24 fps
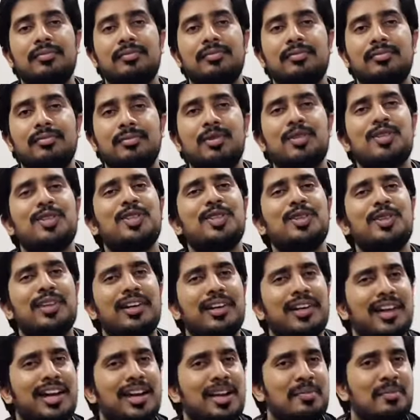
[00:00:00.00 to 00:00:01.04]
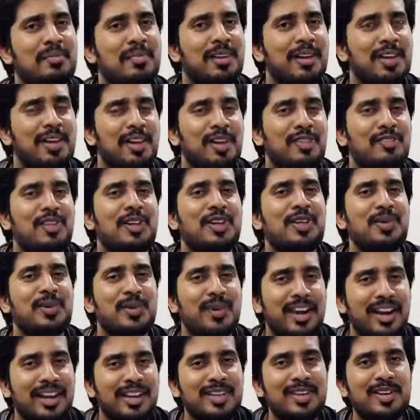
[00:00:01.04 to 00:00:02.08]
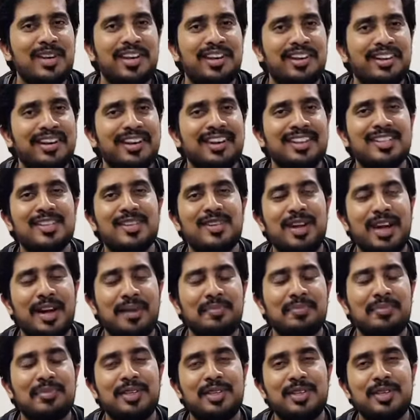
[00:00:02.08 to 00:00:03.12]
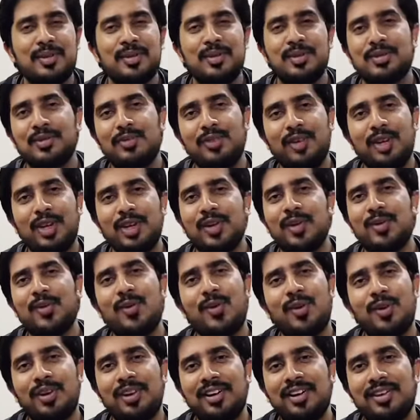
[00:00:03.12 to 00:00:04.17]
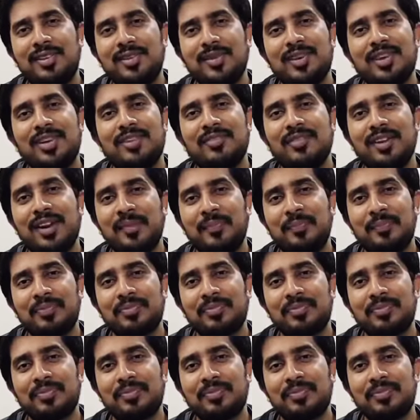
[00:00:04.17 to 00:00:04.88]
Most of the time when you write your interests or aptitudes, what do you want to convey?